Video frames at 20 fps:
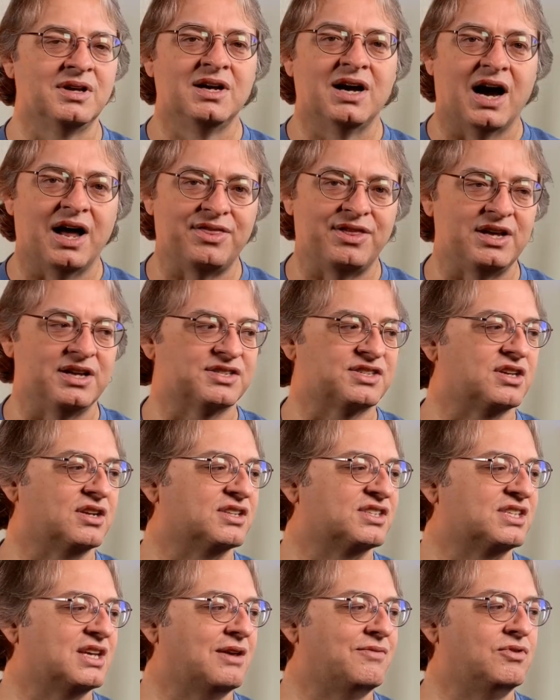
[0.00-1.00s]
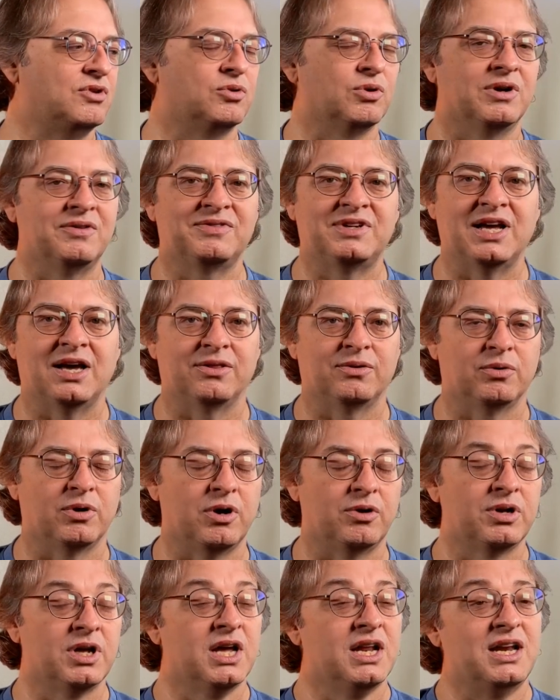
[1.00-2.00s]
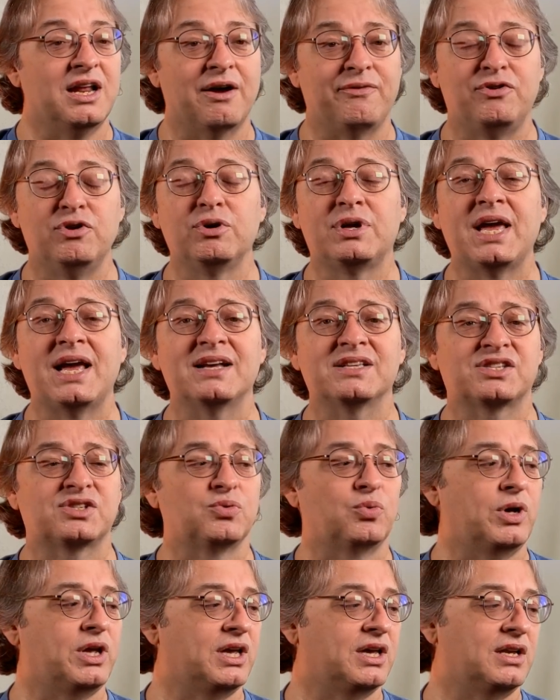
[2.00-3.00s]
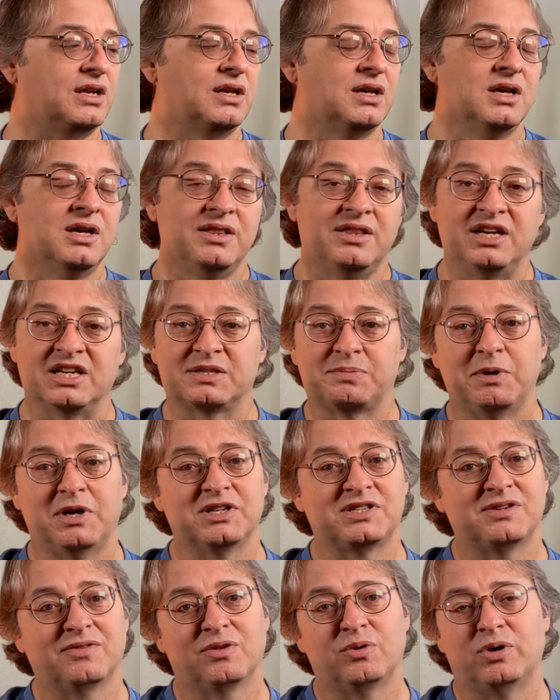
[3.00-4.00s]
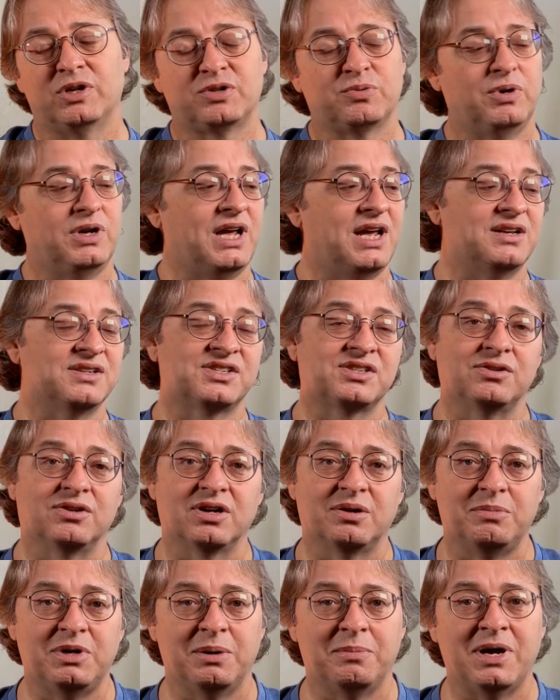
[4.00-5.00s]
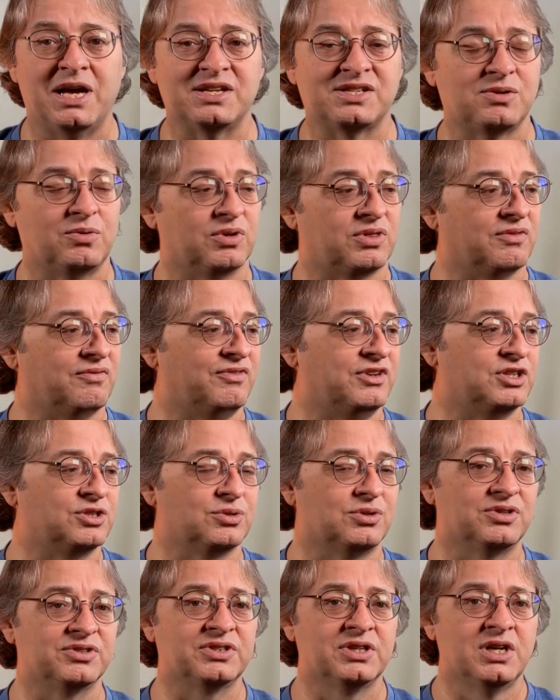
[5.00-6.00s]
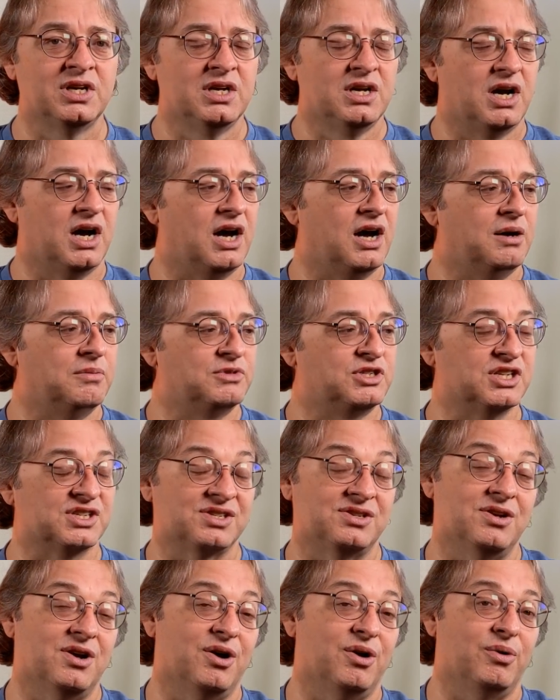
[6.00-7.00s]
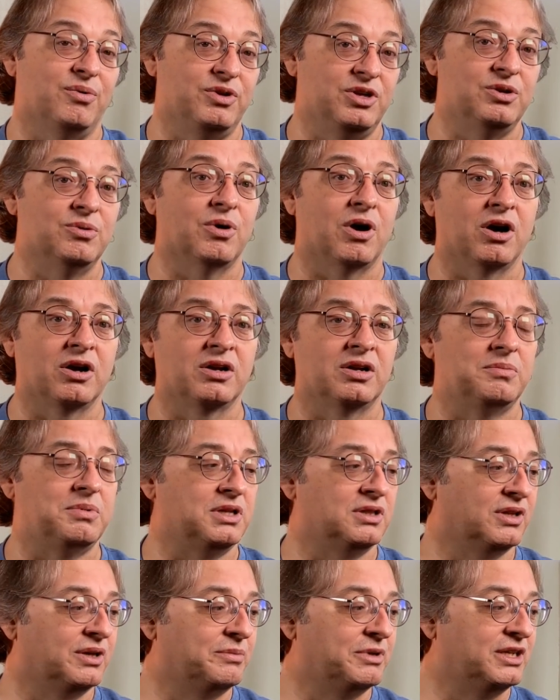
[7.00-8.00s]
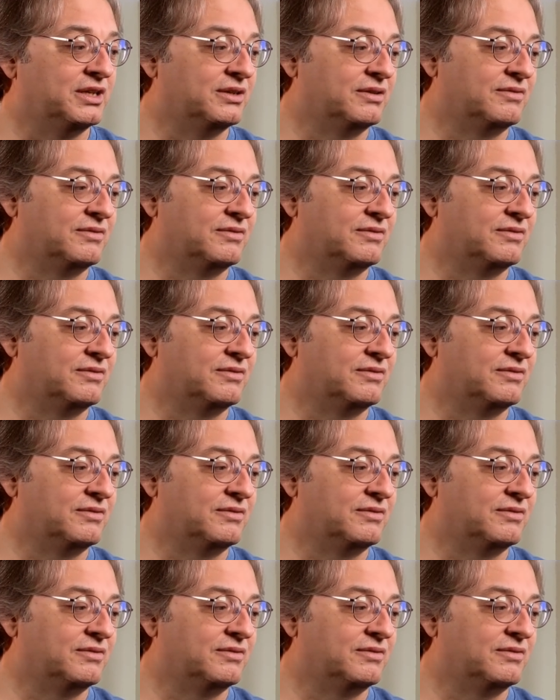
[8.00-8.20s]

think it's going to save you grief down the road. Now, if you can't swing it, the experience of the 128 is still going to be amazing with the visuals. Just know you are going to be limited